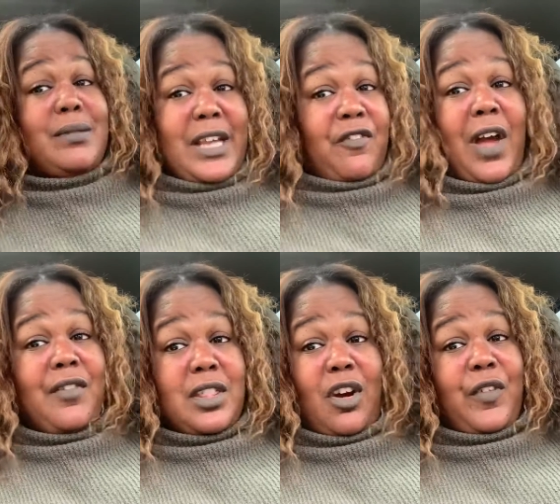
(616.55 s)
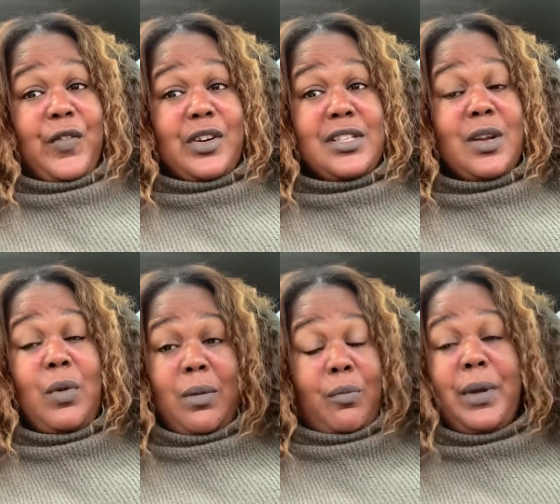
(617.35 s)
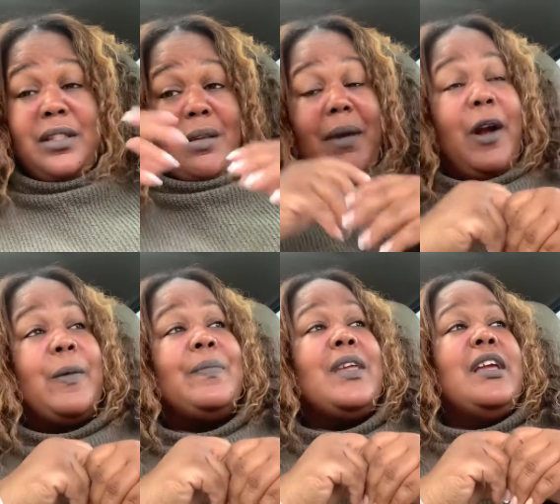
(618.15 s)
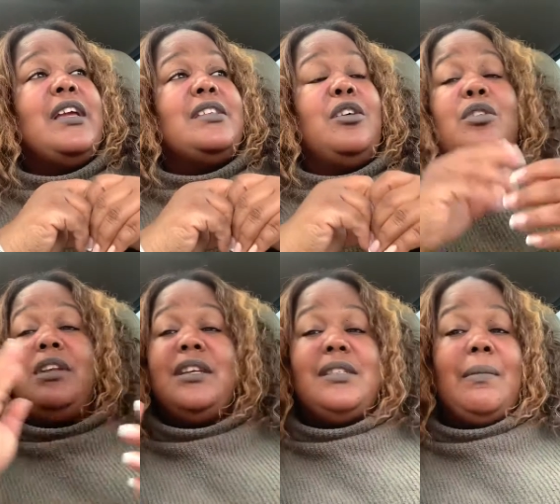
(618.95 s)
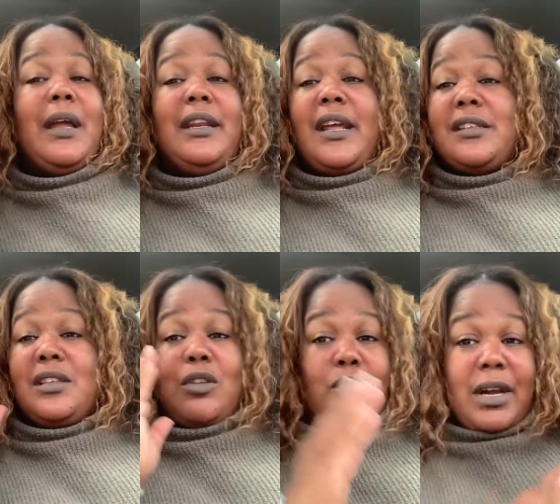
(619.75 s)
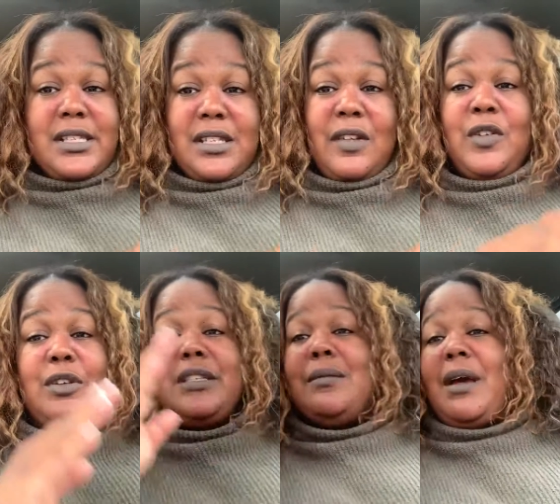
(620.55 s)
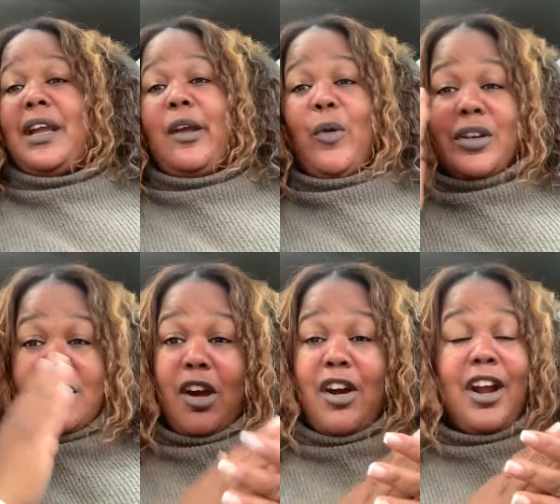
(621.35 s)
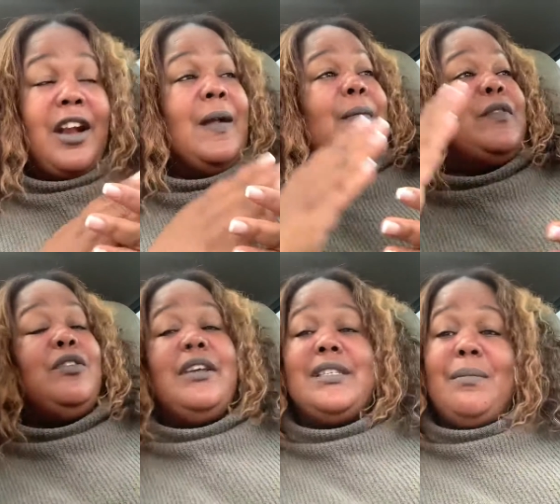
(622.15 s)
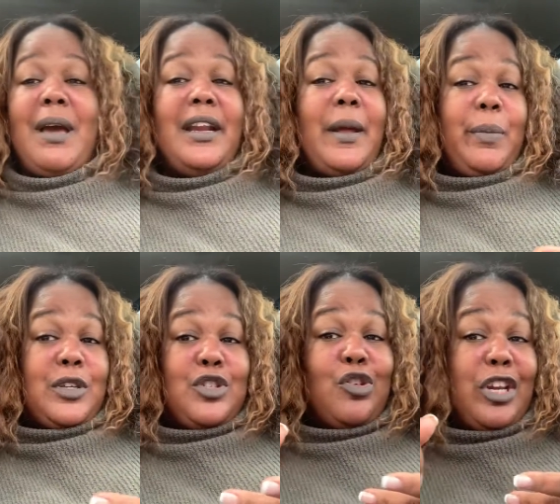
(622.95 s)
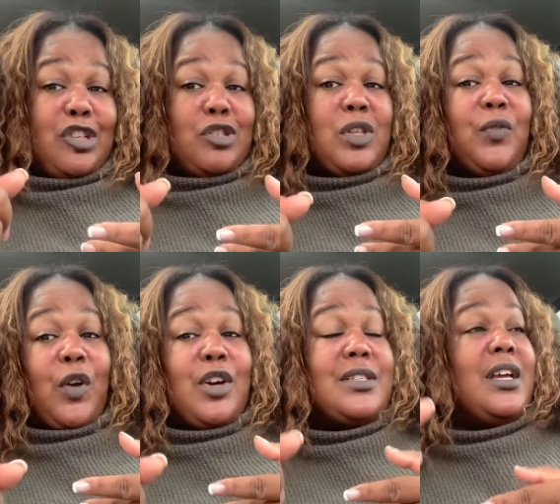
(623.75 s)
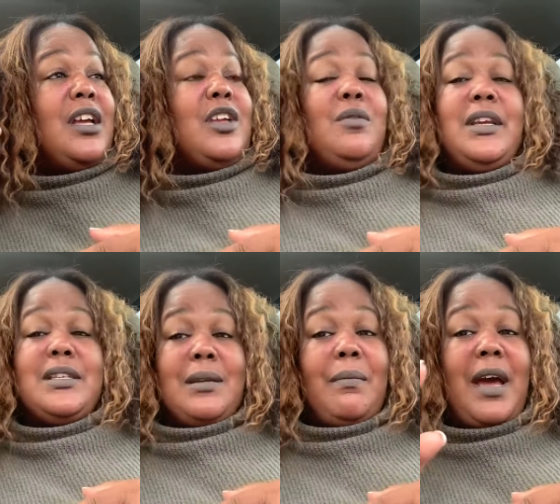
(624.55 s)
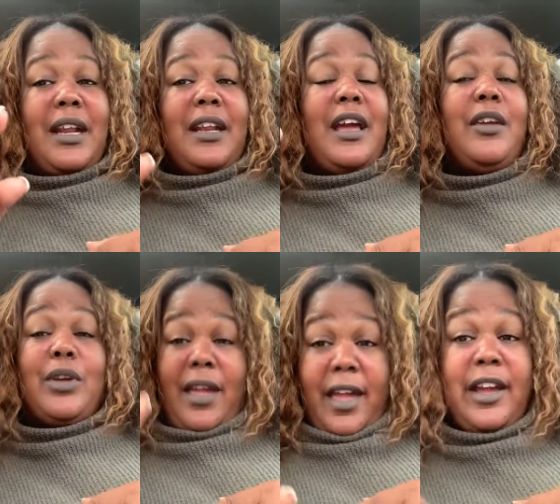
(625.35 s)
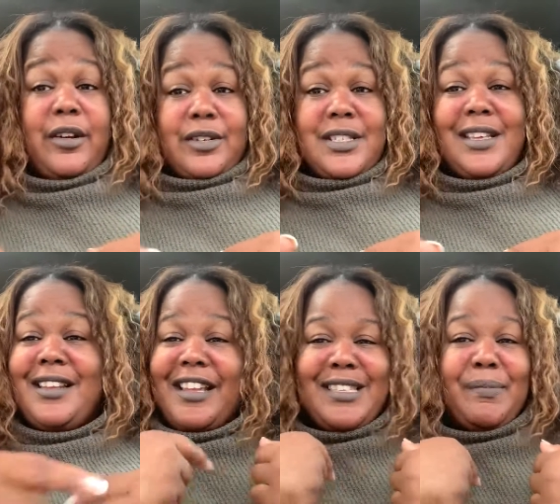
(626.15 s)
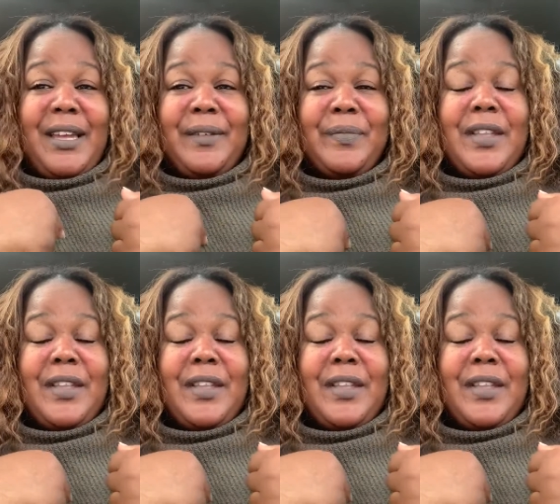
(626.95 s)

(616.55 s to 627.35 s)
it was like five other offers and we beat them out. So you need somebody that is aggressive. You need somebody that works hard. You need somebody that puts your interests first. You need somebody that cares. And that's me.